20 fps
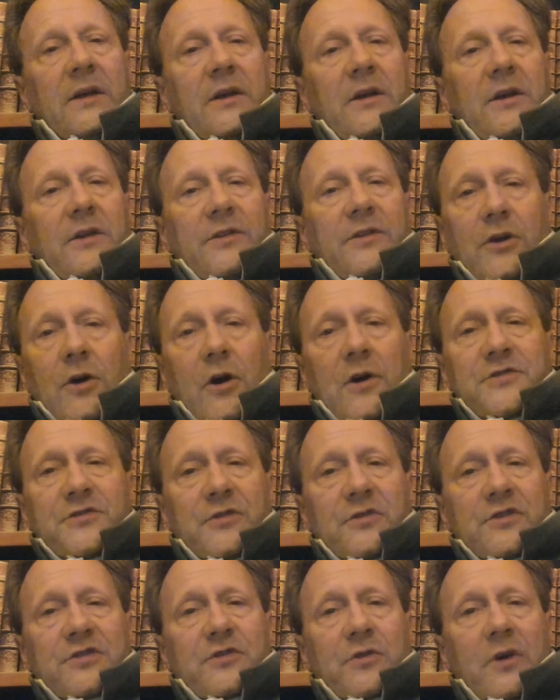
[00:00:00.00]
They also
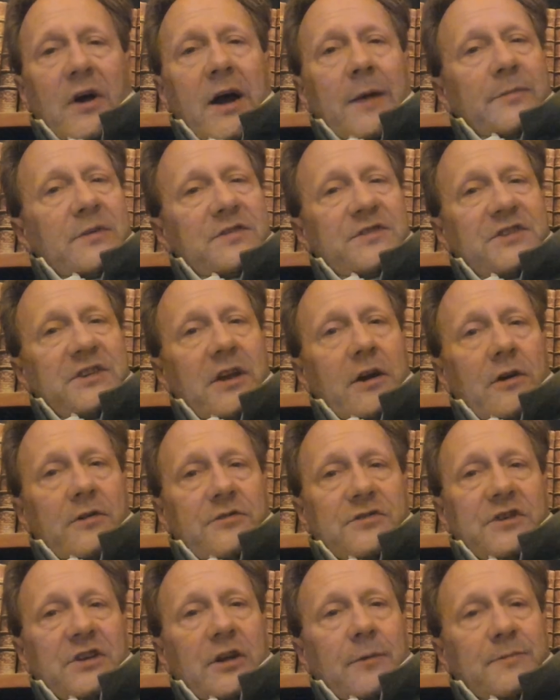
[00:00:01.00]
describe the
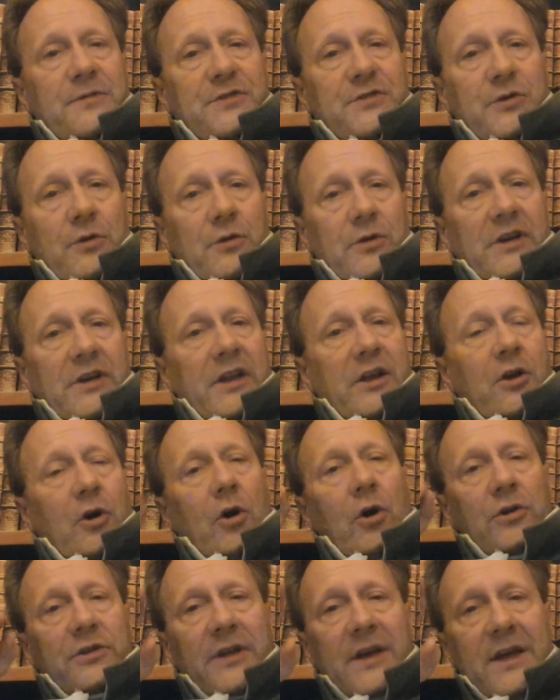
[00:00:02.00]
CRT absurdity
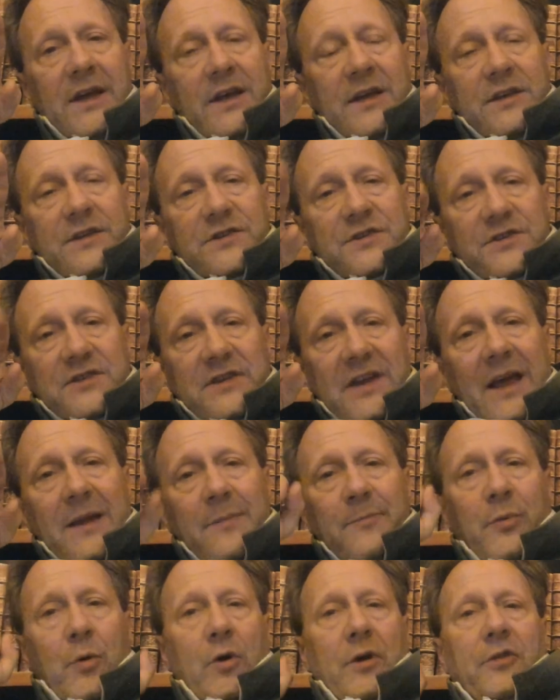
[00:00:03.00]
called
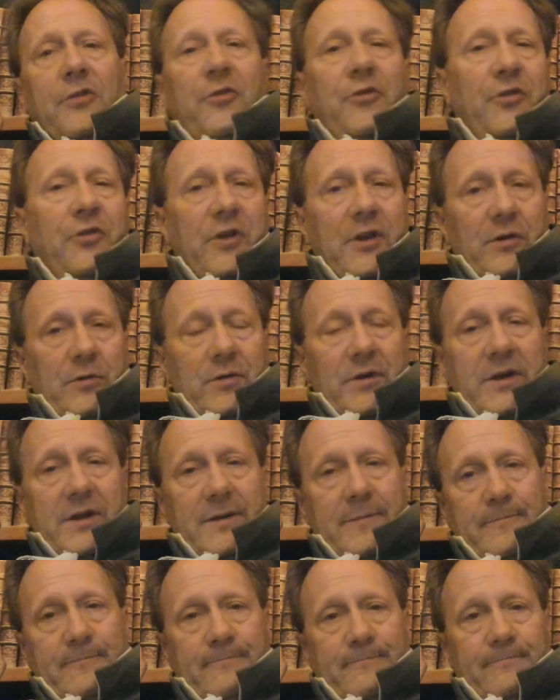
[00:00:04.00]
standpoint theory.
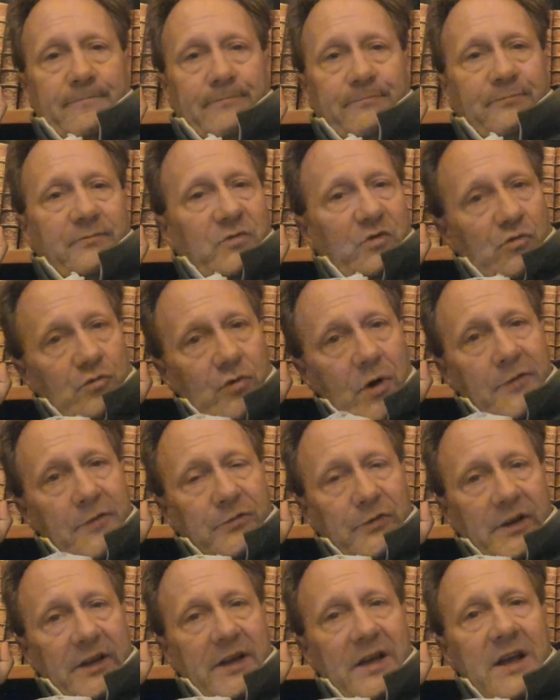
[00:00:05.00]

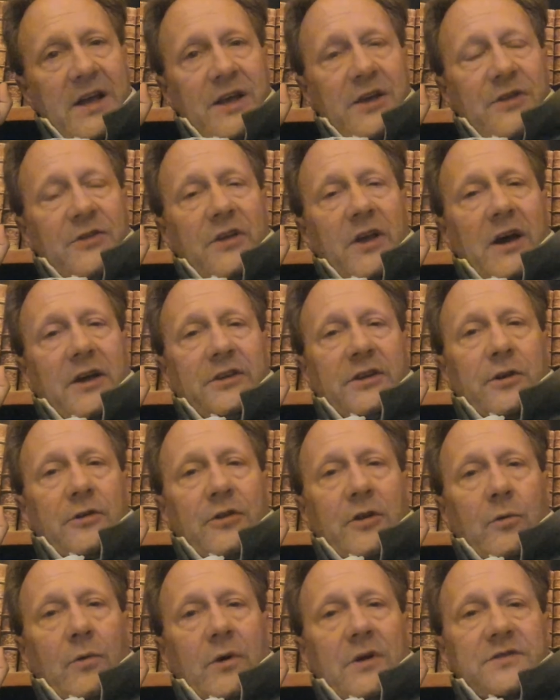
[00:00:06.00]
Roughly, the idea
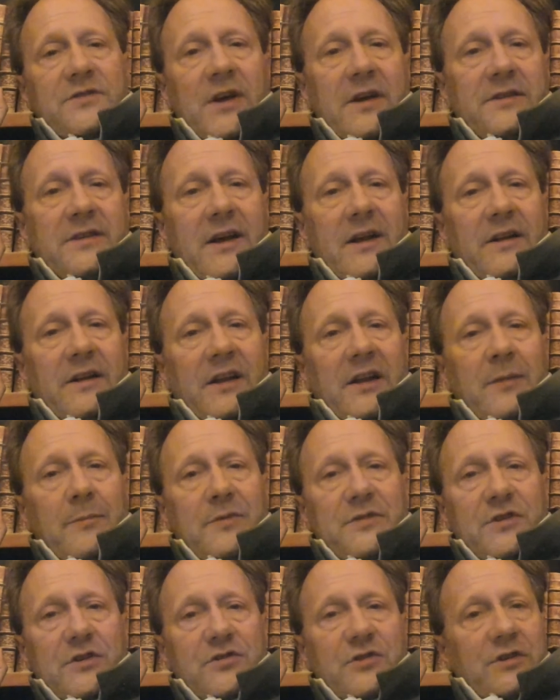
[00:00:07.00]
that one's identity and
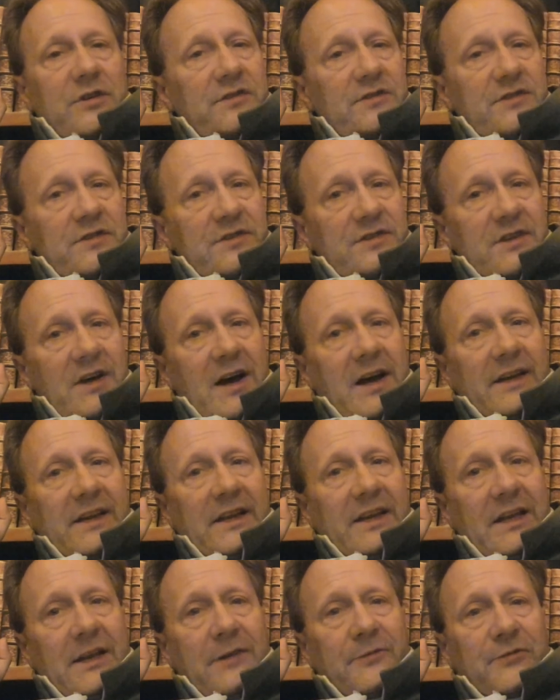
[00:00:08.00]
position in
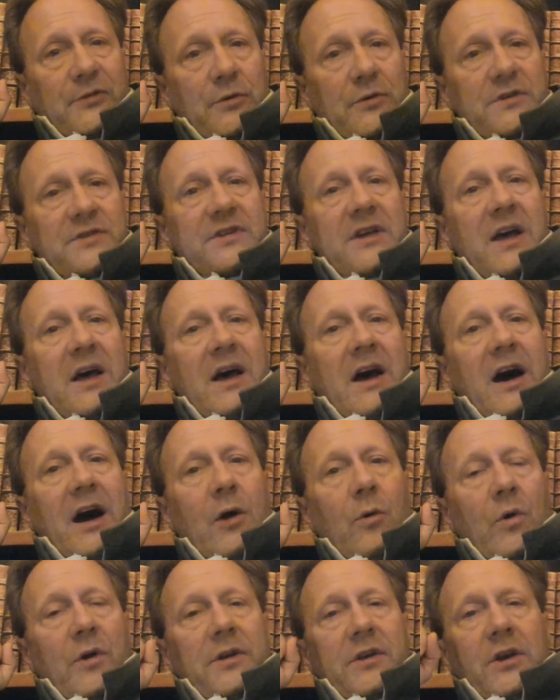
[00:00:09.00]
society influence how
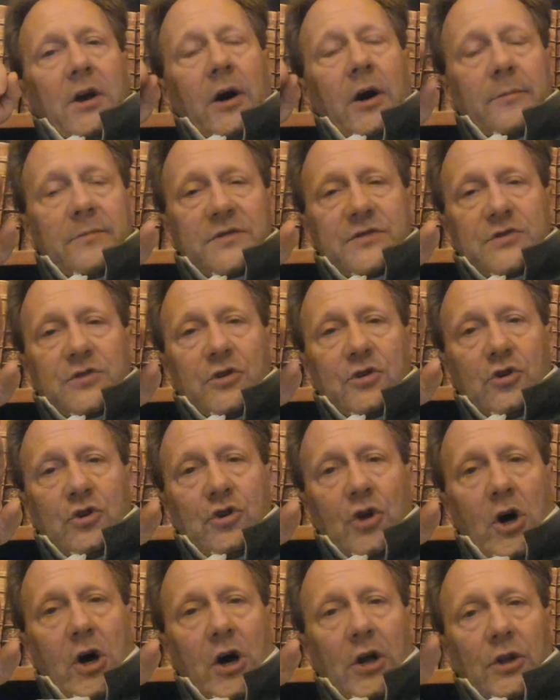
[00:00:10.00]
one comes to
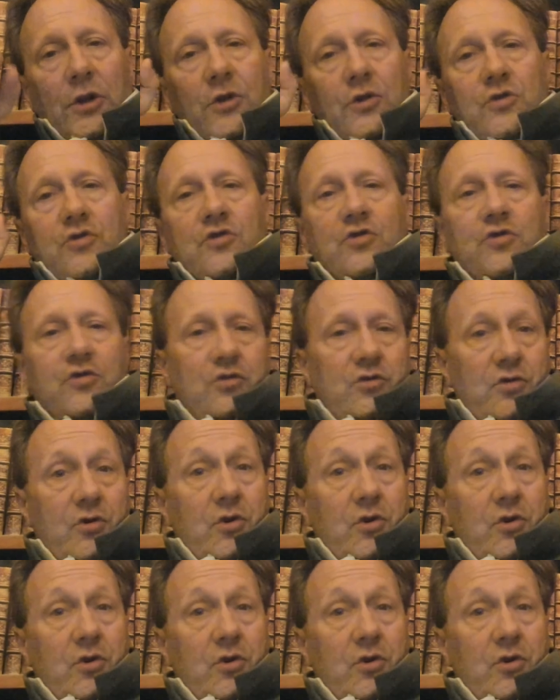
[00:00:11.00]
knowledge.